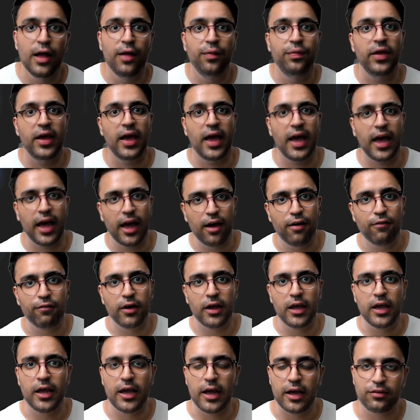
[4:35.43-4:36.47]
They have
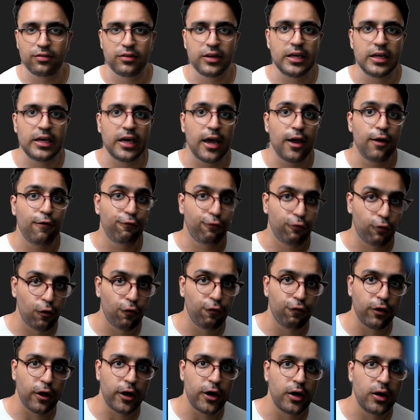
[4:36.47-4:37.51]
a SDK for
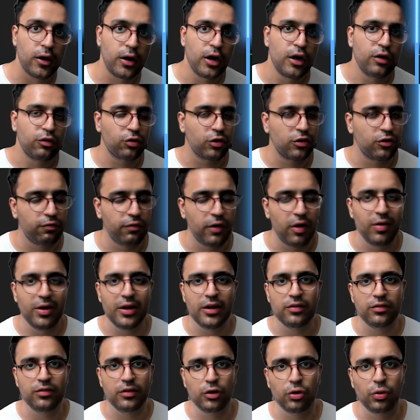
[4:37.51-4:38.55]
Flutter, so it's very
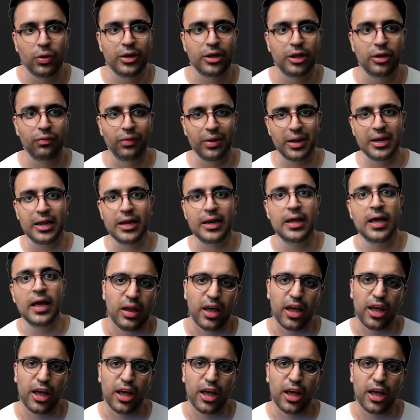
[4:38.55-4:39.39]
easy to integrate it.